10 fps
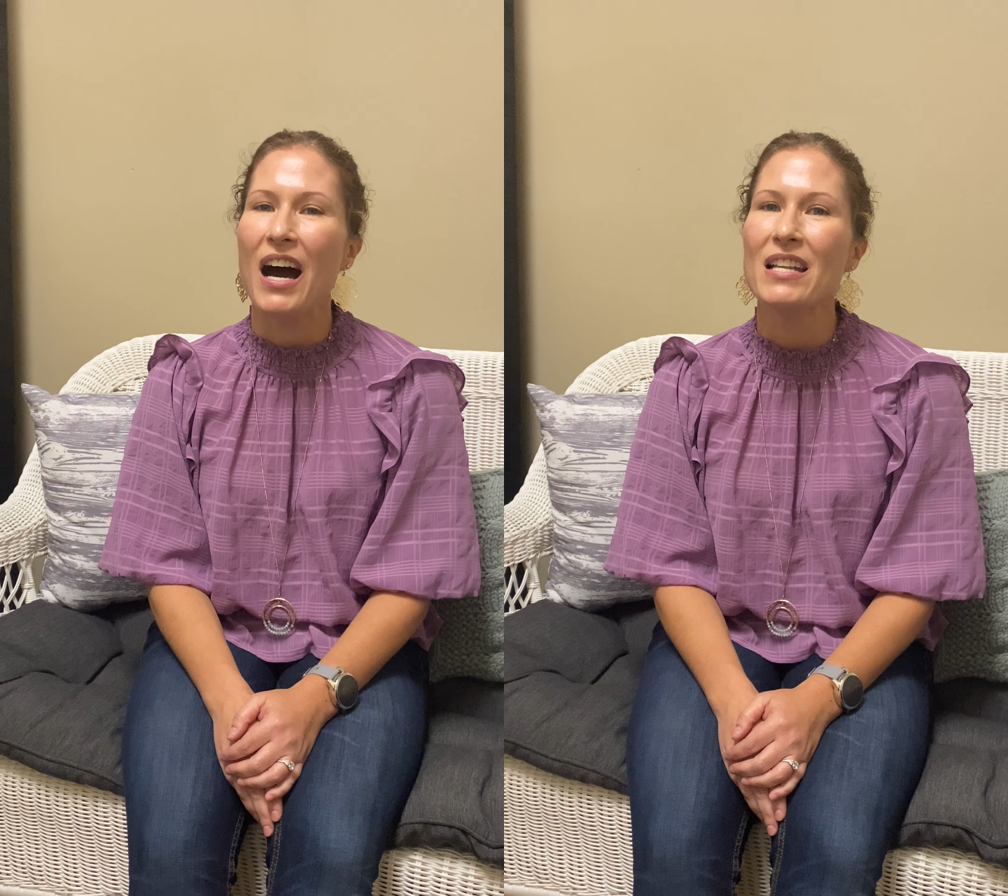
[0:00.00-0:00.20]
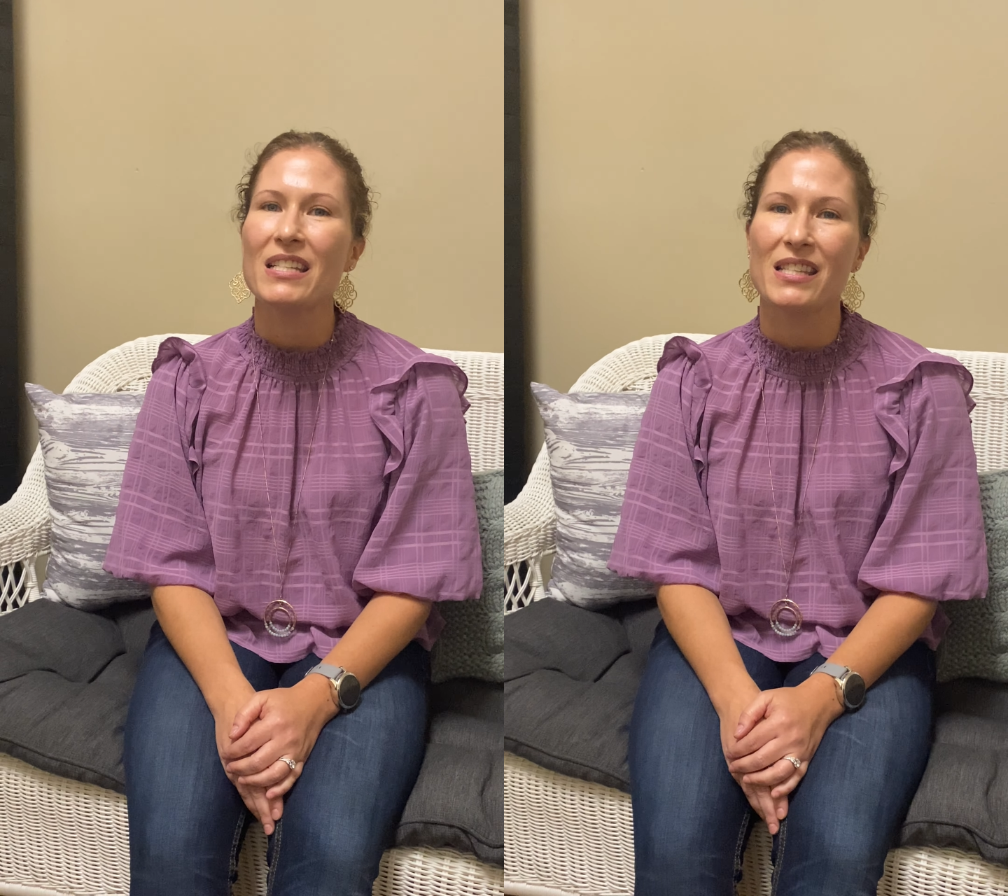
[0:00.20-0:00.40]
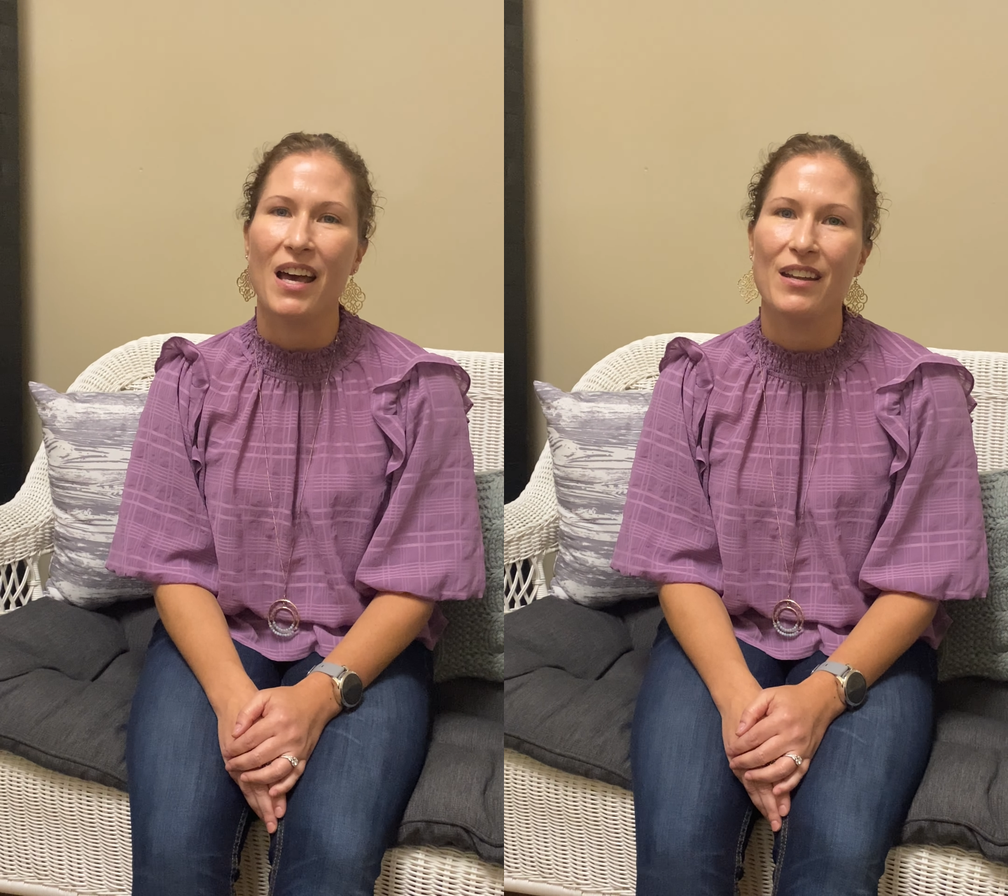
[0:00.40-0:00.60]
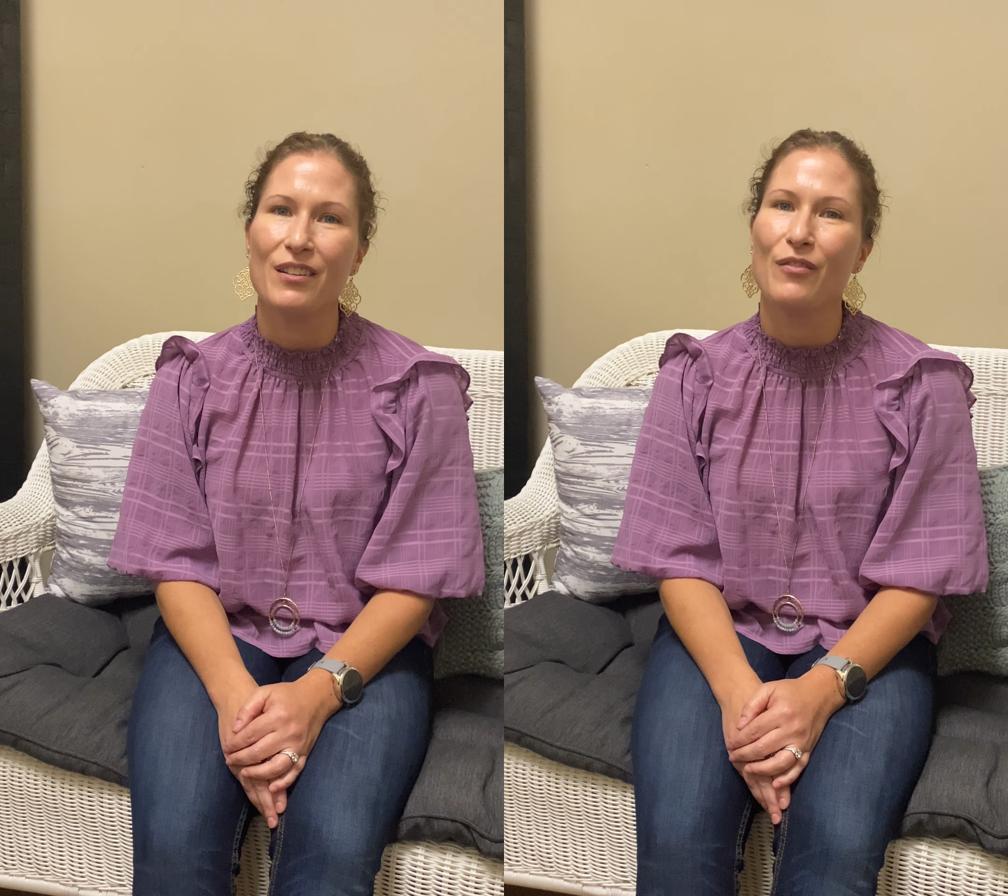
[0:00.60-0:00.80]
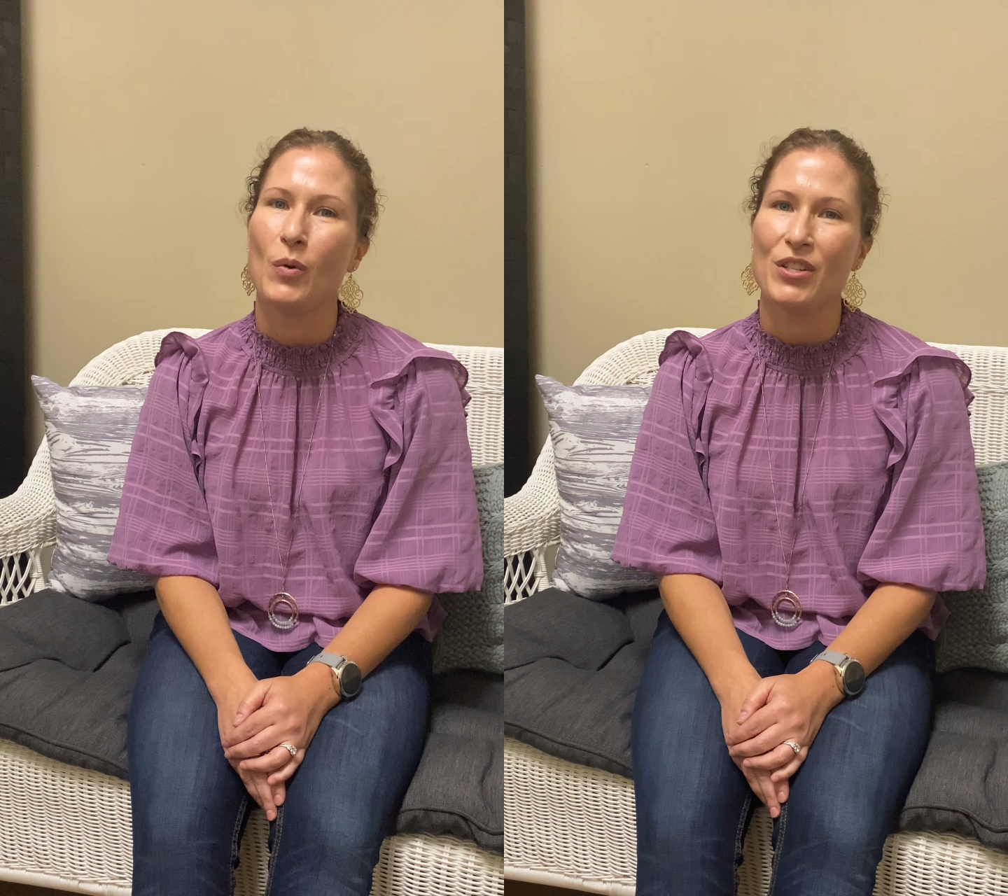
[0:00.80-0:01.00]

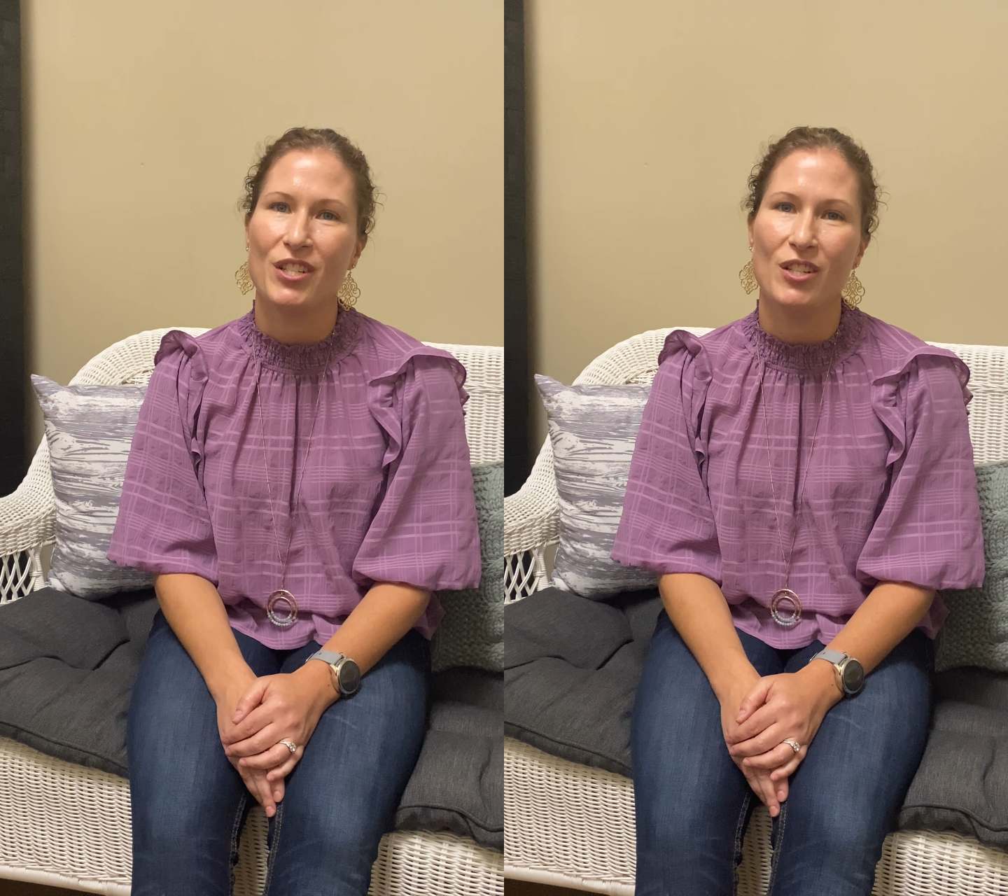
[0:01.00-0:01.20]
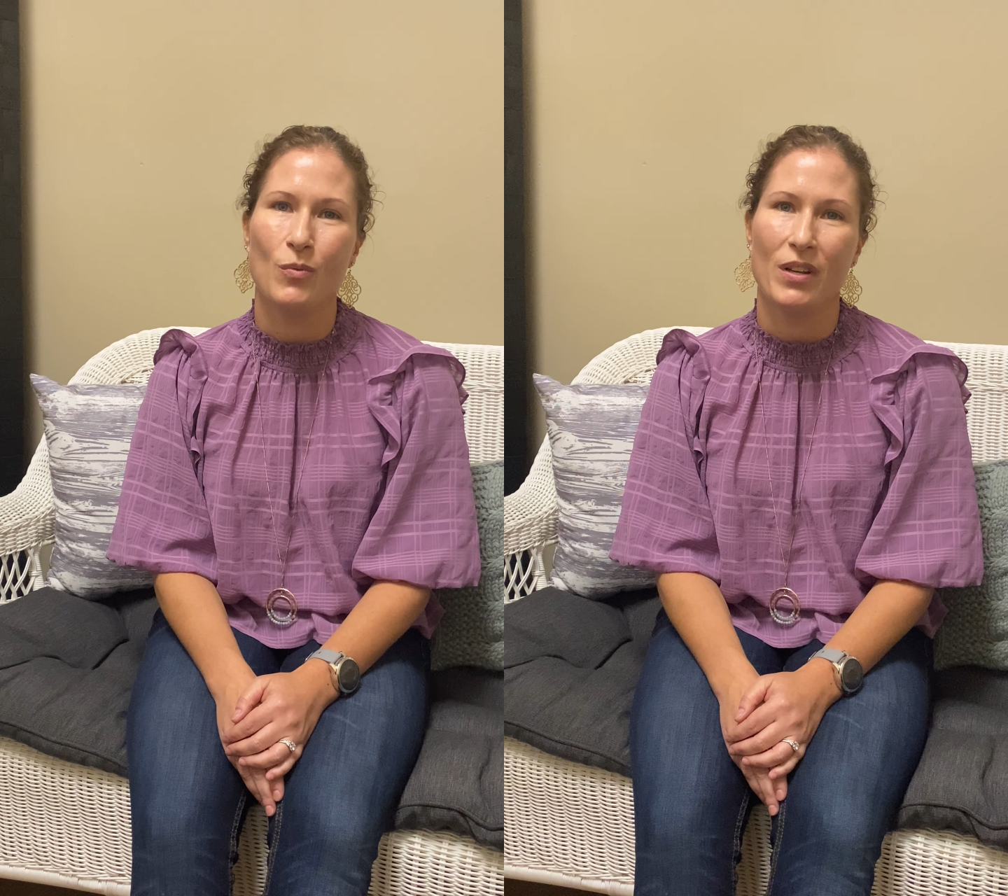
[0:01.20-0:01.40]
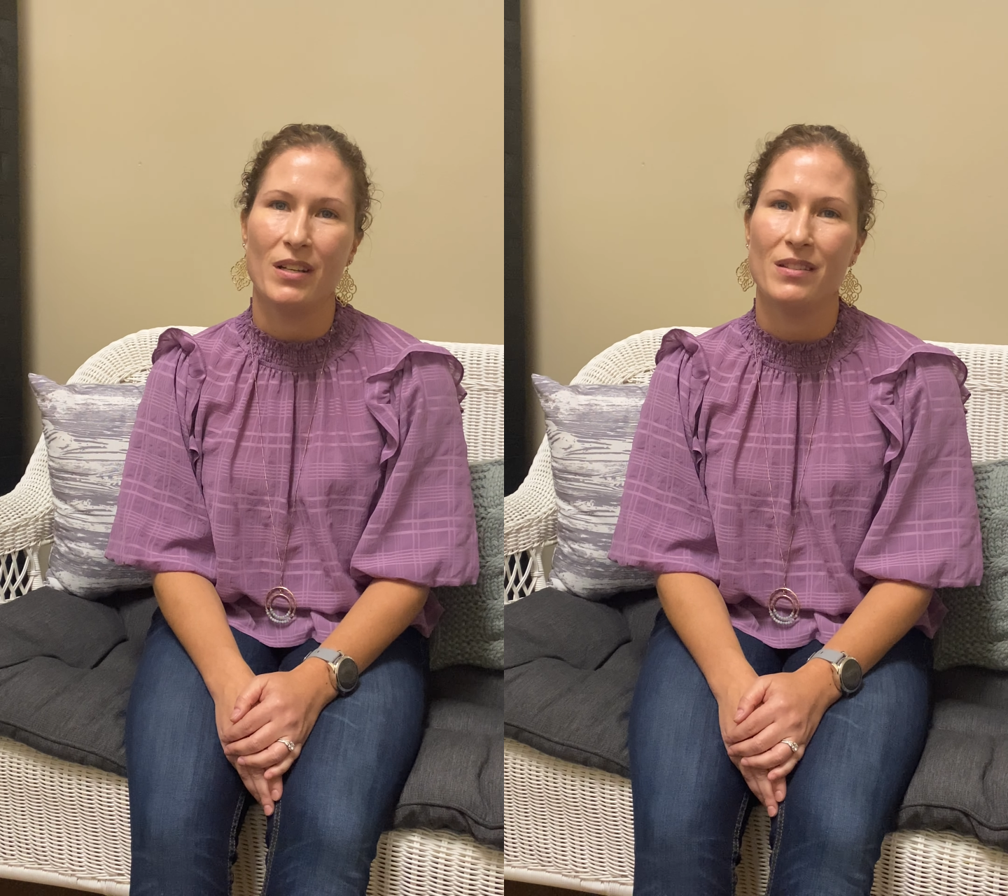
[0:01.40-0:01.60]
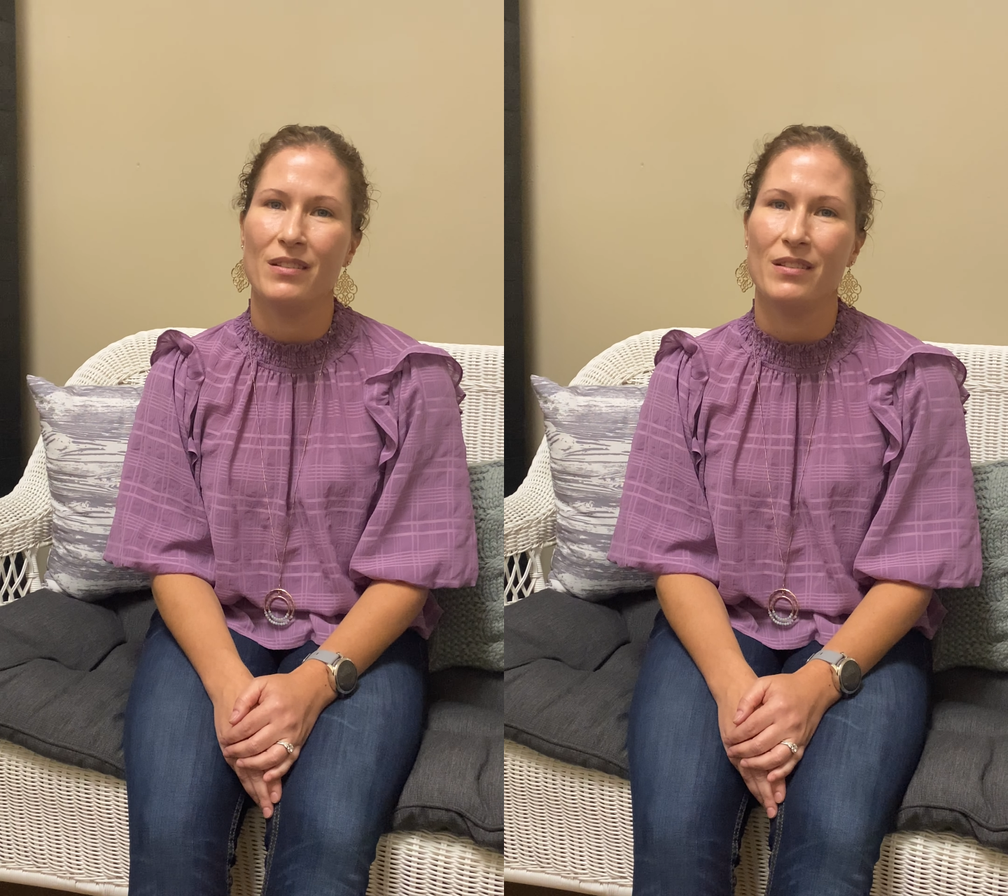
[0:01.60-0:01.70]
undecided of what she wanted